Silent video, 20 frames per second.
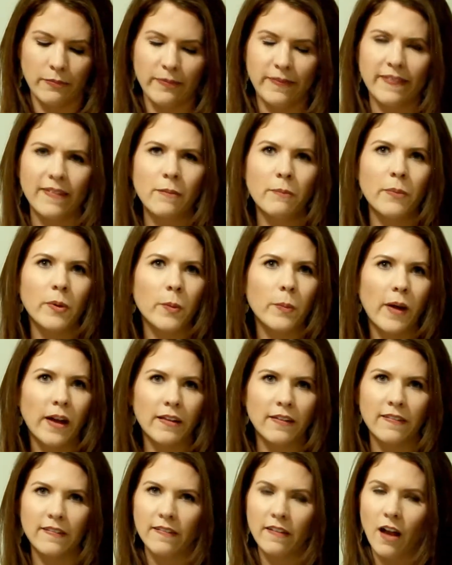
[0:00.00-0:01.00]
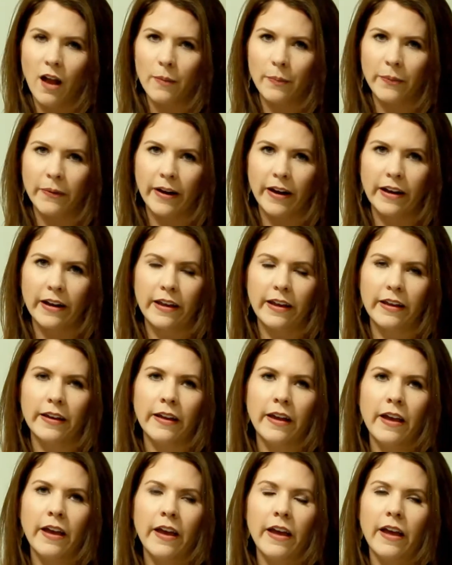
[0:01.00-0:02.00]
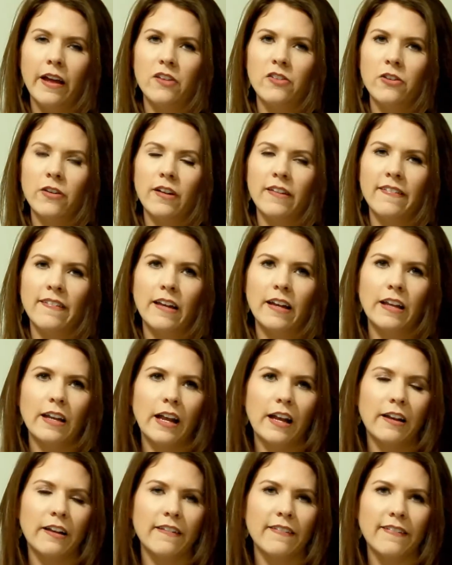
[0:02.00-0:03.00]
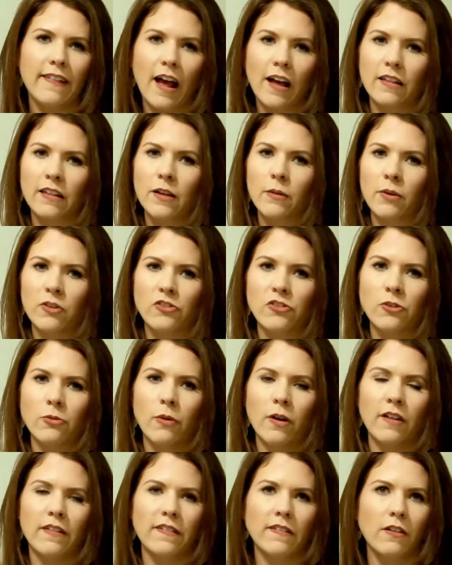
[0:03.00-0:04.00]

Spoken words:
simple buttons to operate it, and you can set it at exactly what you want.